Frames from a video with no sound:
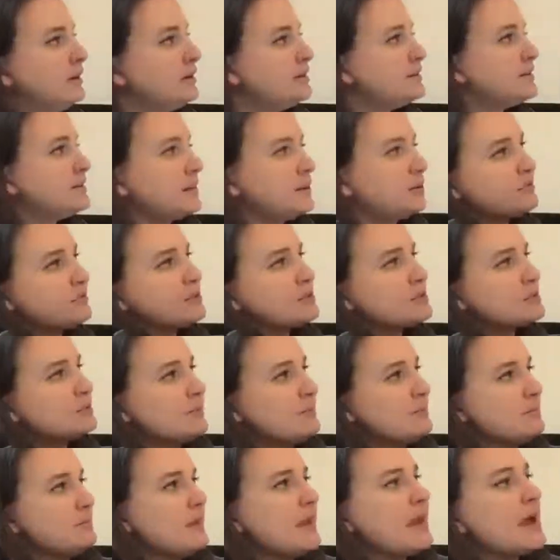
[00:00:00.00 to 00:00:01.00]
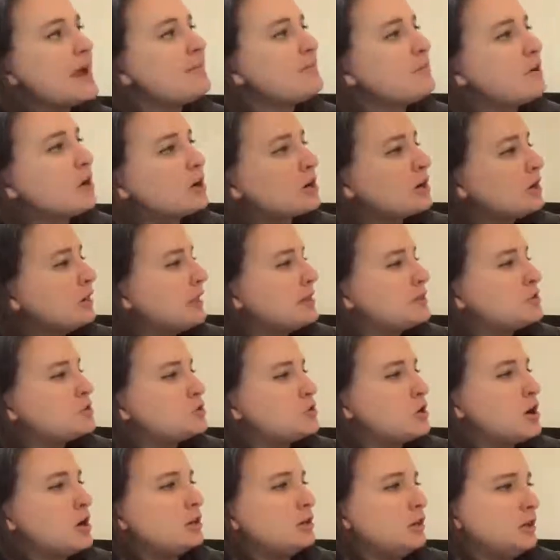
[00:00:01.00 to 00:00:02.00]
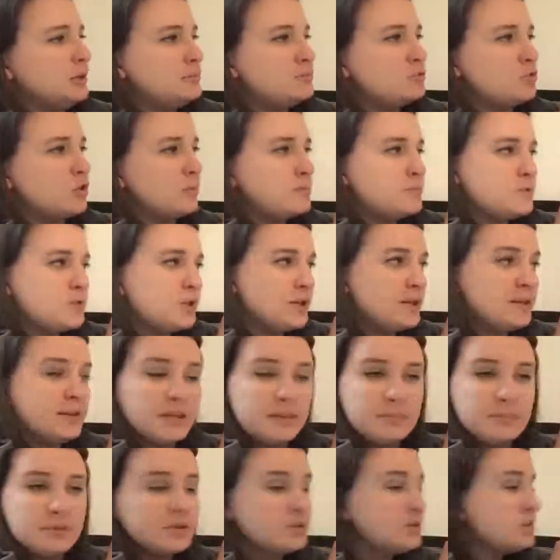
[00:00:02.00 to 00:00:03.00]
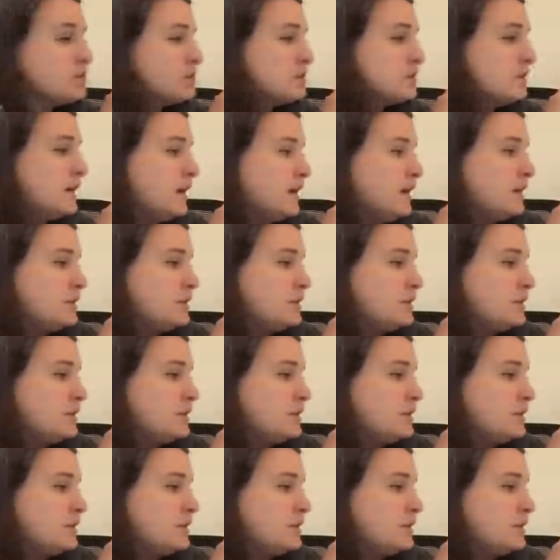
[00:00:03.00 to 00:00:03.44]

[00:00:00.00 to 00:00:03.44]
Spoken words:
So the first one we have are cholesterol absorption inhibitors.